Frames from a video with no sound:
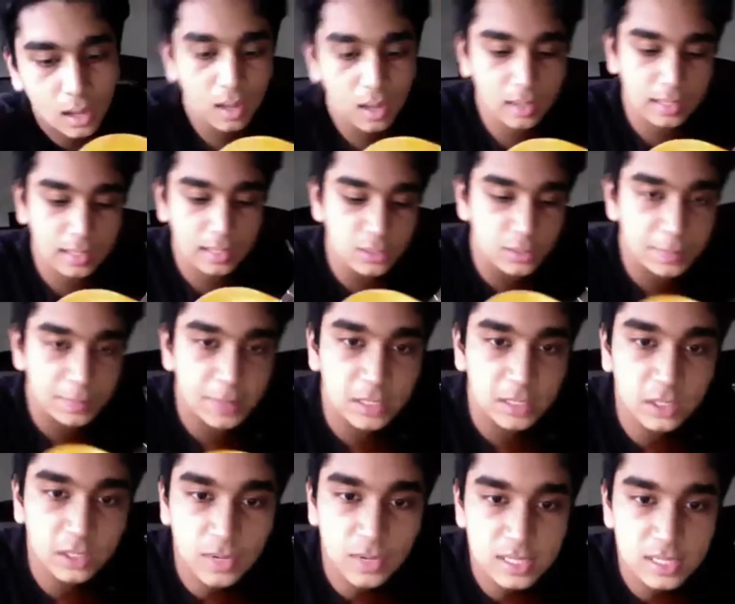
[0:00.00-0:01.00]
Can you repeat
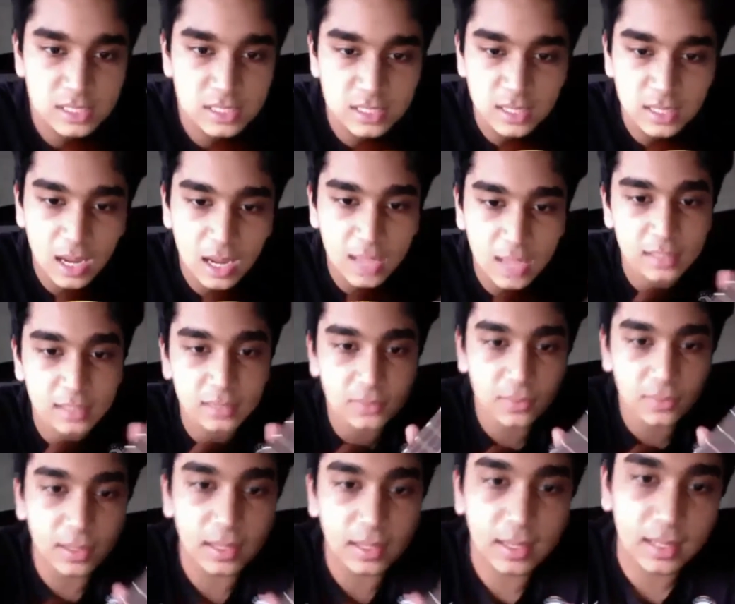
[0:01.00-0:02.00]
your question? I didn't
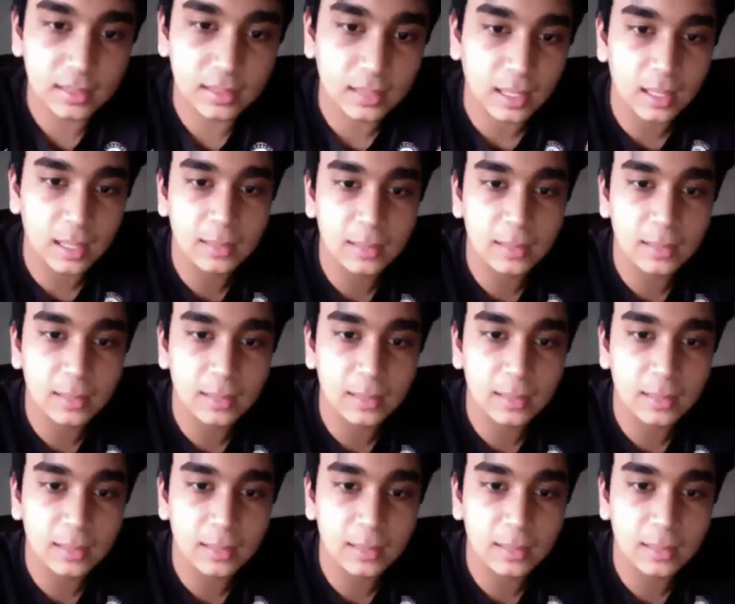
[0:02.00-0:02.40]
quite get that.